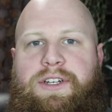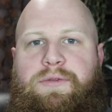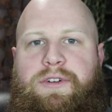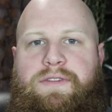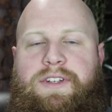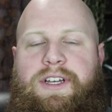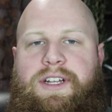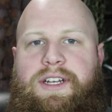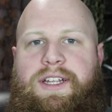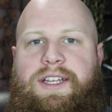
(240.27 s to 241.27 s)
I would have
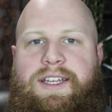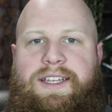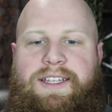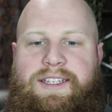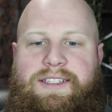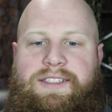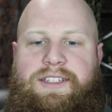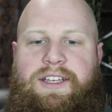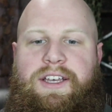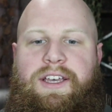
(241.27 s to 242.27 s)
done
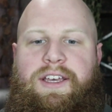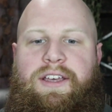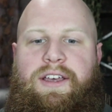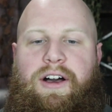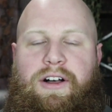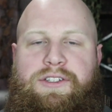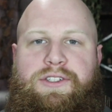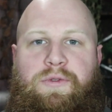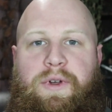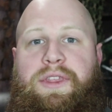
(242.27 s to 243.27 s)
is
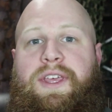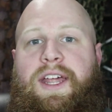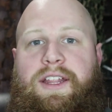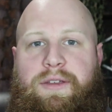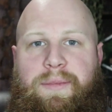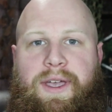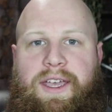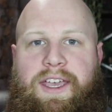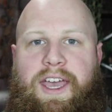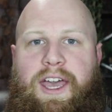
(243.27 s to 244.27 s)
also, with getting the
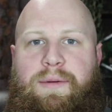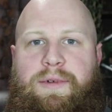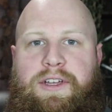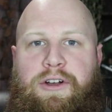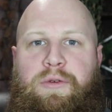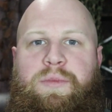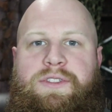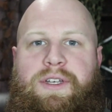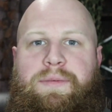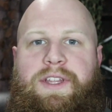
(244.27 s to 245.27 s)
mega cab, it
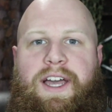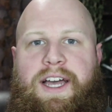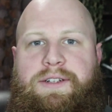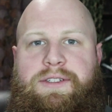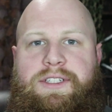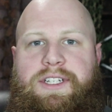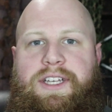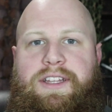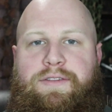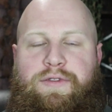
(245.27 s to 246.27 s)
opens up the option to
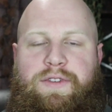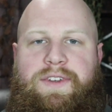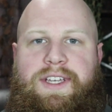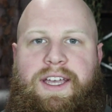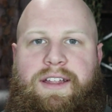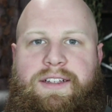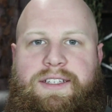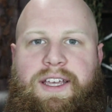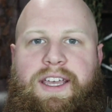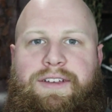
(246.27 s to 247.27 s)
get the
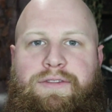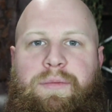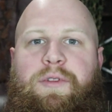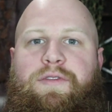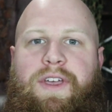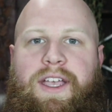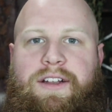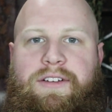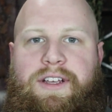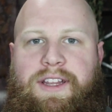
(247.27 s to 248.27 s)
50-gallon tank from the
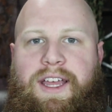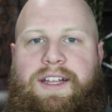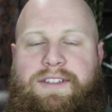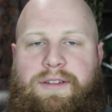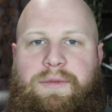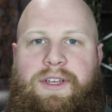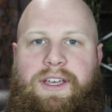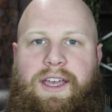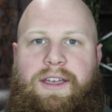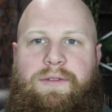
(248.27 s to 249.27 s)
factory, and that is
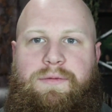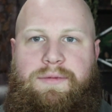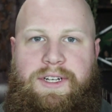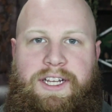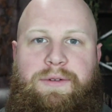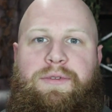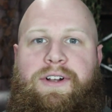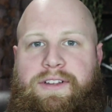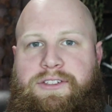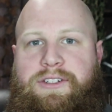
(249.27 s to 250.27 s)
something I need to put
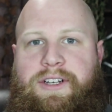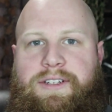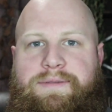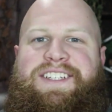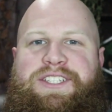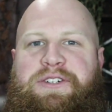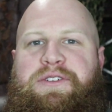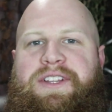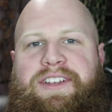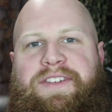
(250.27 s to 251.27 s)
on the truck.
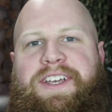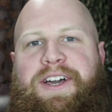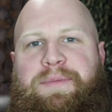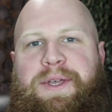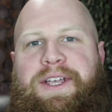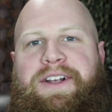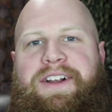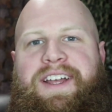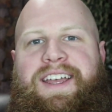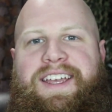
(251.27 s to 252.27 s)
So living up
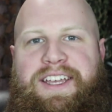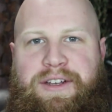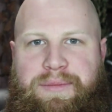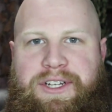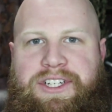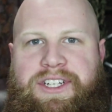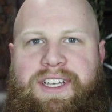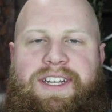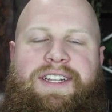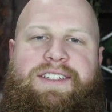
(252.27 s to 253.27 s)
here in
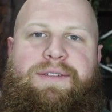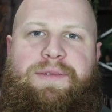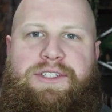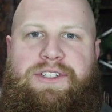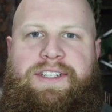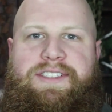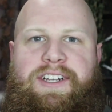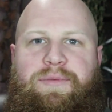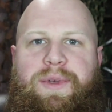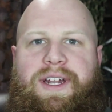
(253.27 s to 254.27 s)
Michigan, and some of the trails that
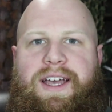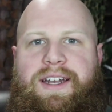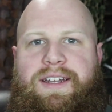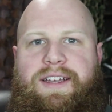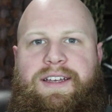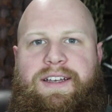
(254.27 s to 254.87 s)
I've been on